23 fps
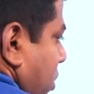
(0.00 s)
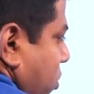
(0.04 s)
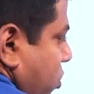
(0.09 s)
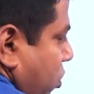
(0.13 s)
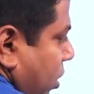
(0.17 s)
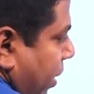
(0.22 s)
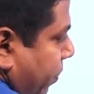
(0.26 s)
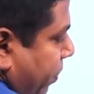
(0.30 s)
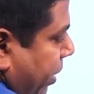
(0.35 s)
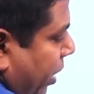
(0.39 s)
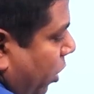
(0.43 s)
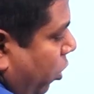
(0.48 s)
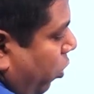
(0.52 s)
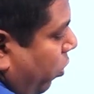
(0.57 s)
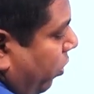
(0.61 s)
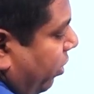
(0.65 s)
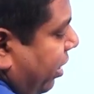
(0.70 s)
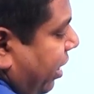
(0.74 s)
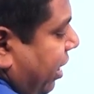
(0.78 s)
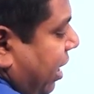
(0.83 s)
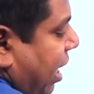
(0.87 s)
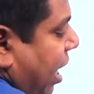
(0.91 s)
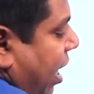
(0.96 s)
So let me go to
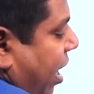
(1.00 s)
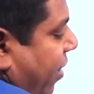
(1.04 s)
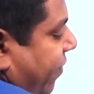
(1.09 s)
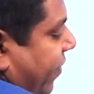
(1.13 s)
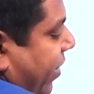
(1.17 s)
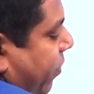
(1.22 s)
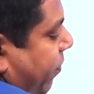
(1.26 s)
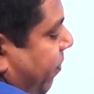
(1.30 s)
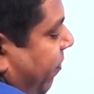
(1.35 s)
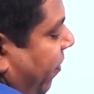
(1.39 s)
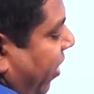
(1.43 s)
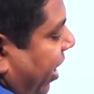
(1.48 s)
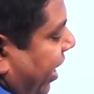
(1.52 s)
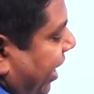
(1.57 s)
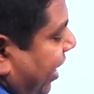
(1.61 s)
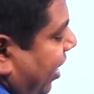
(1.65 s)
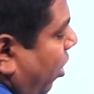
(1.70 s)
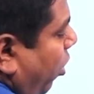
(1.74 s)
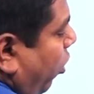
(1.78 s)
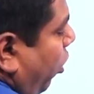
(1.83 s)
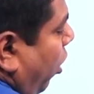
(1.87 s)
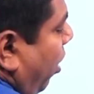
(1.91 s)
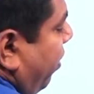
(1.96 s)
the graph and find
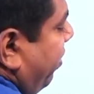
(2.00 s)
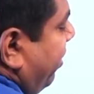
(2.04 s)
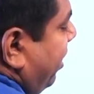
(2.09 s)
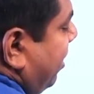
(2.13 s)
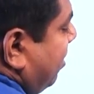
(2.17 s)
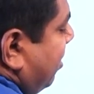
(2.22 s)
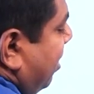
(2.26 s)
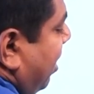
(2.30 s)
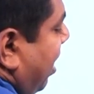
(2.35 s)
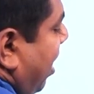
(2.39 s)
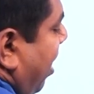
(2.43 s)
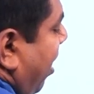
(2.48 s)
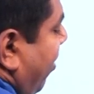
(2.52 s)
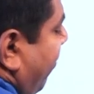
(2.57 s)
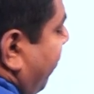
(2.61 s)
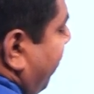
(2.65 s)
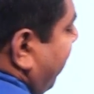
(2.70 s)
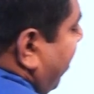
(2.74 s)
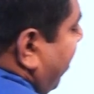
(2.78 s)
out on this graph